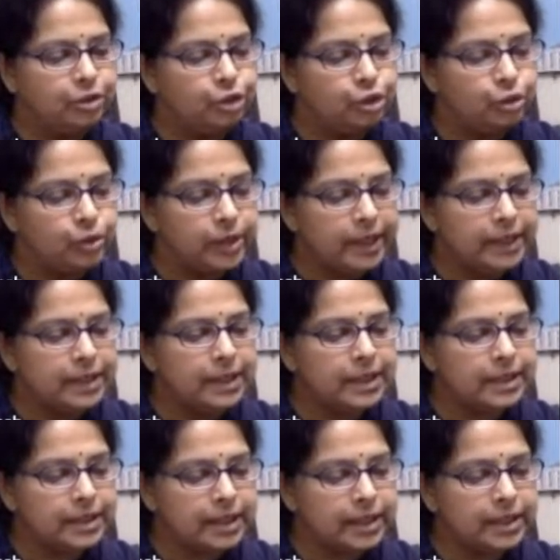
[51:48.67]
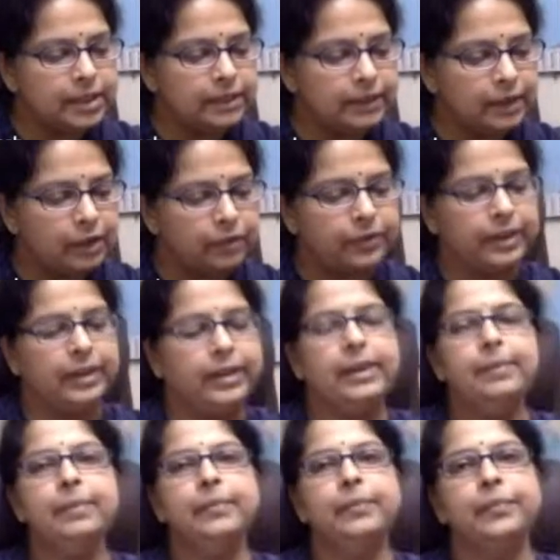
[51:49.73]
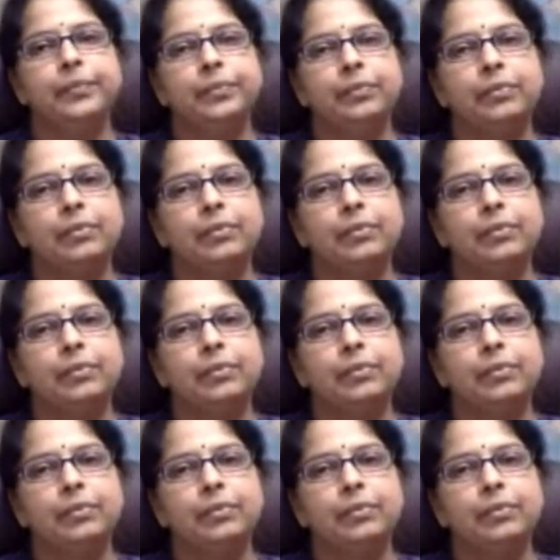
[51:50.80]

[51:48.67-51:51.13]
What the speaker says: during this interval of time,